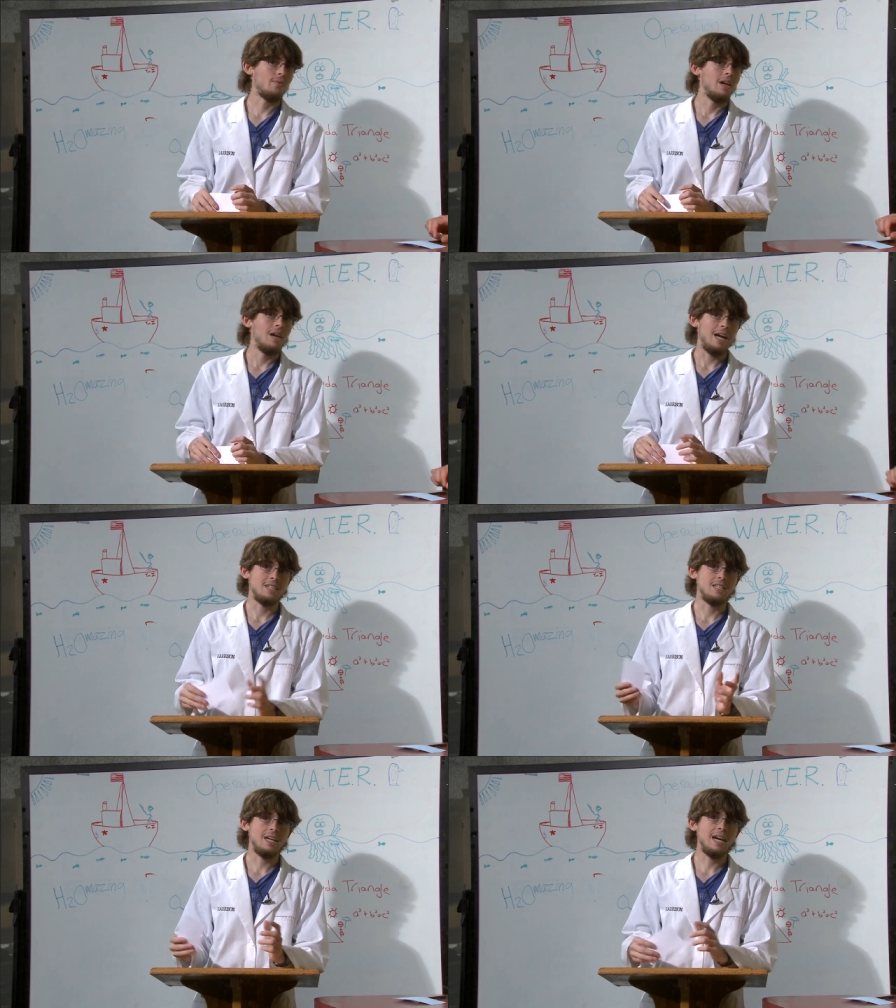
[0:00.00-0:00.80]
as
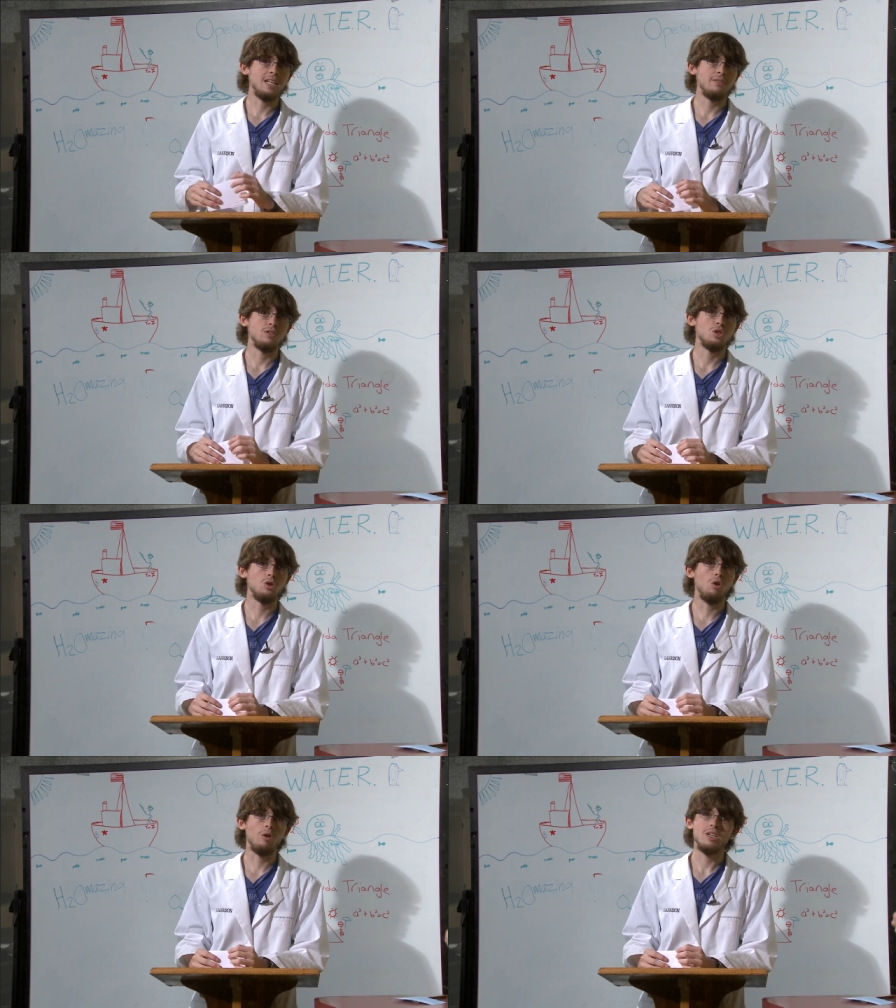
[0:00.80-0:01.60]
the tide leaves the
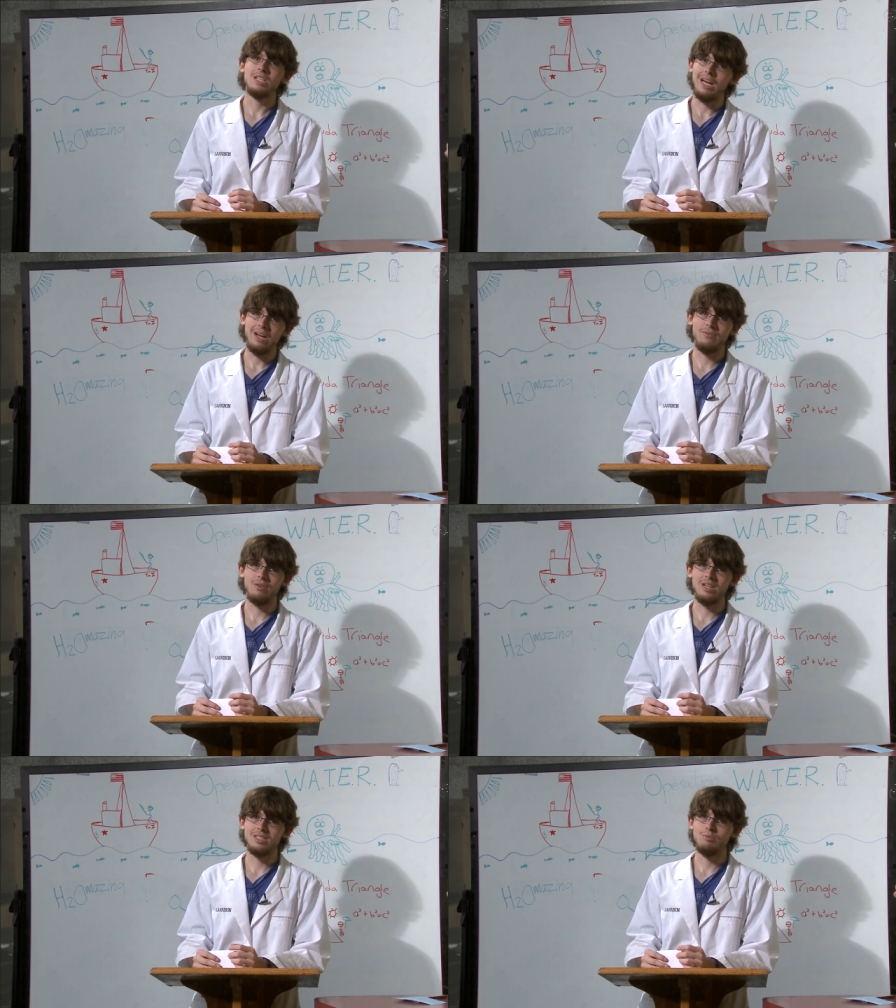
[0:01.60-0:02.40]
shore, it's time for
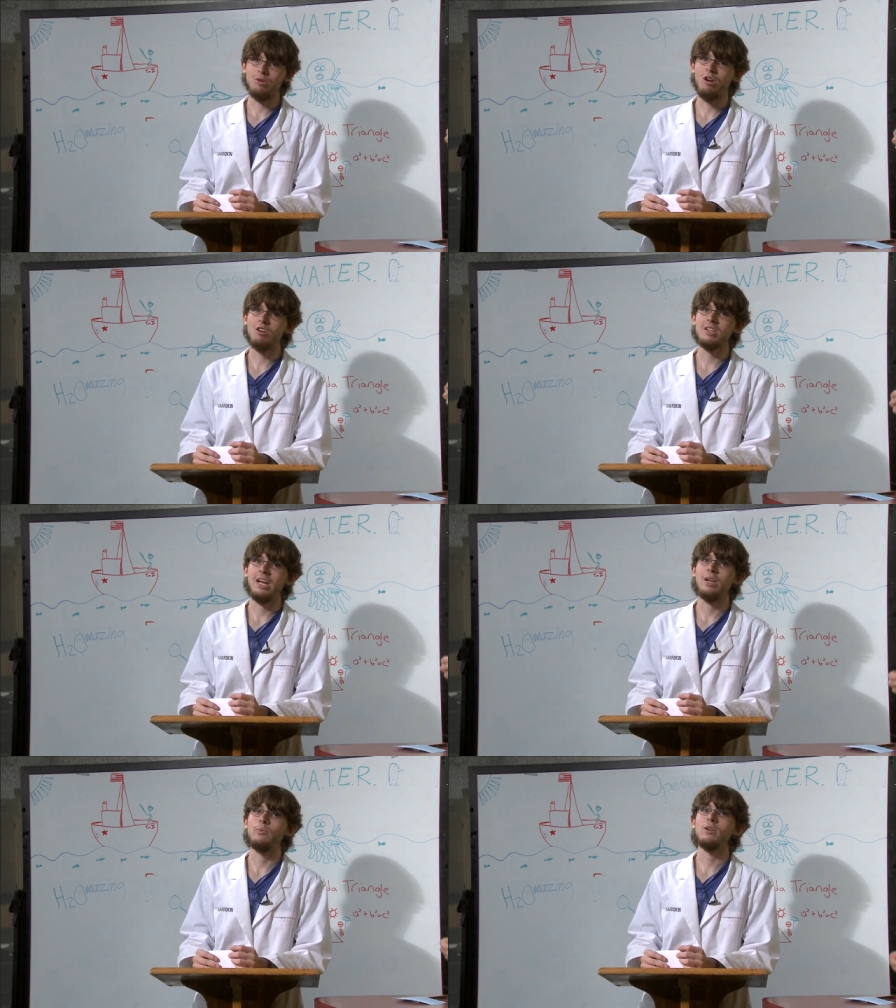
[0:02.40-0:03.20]
us to part,
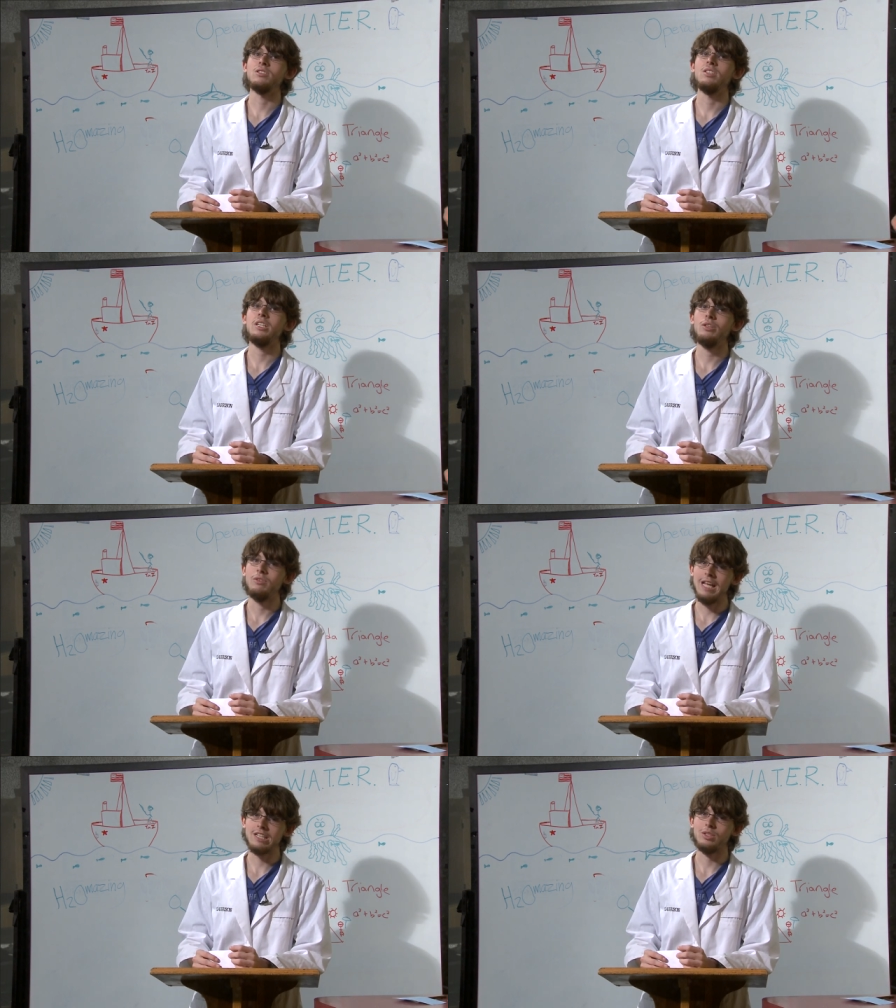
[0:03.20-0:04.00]
and we'll see you
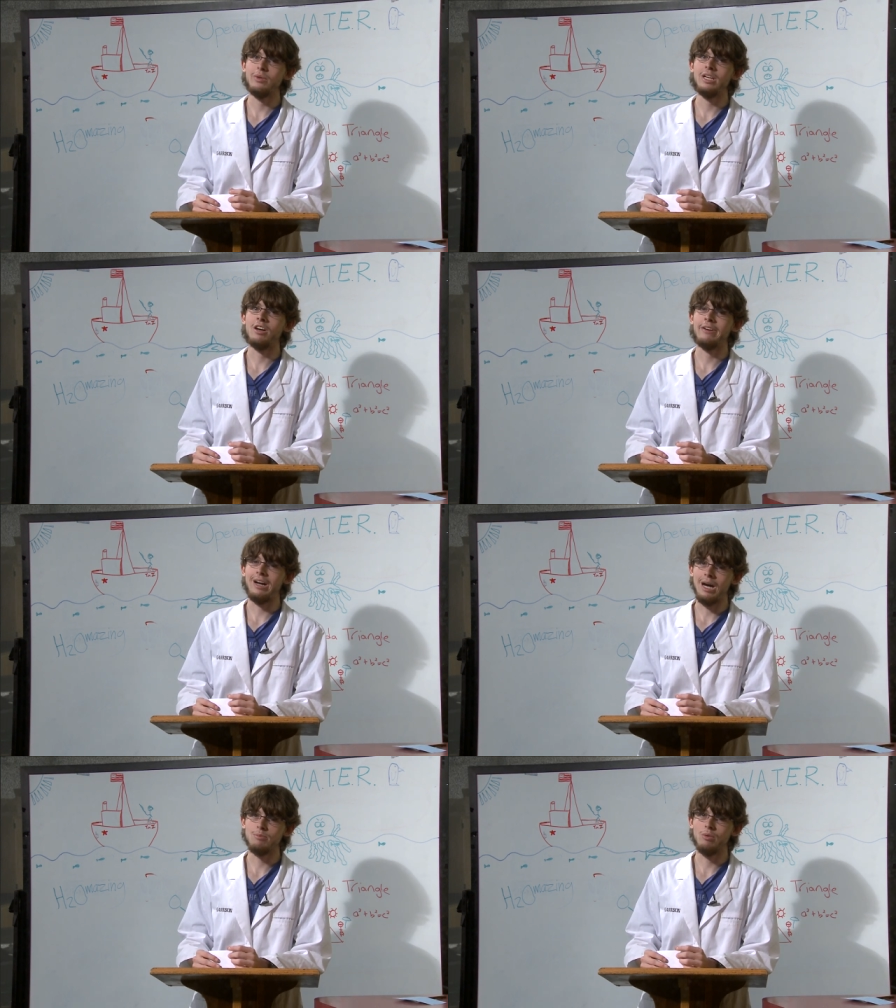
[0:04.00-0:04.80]
next week on
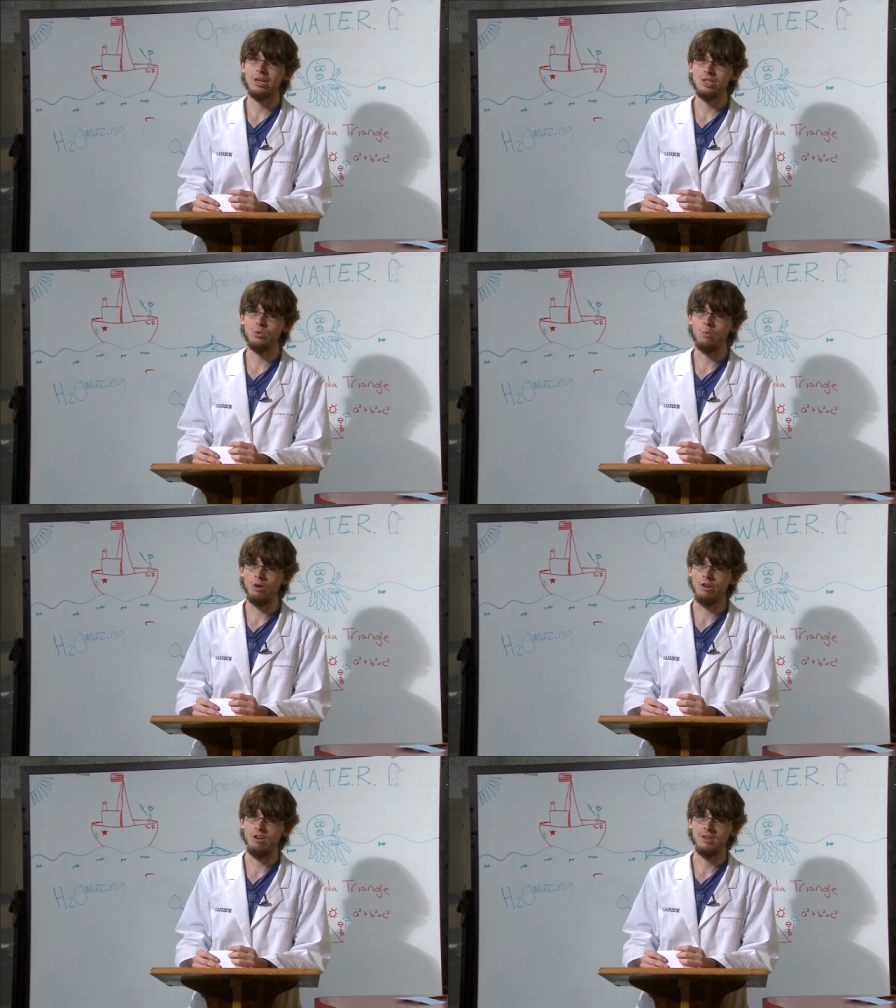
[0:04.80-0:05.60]
Operation Water.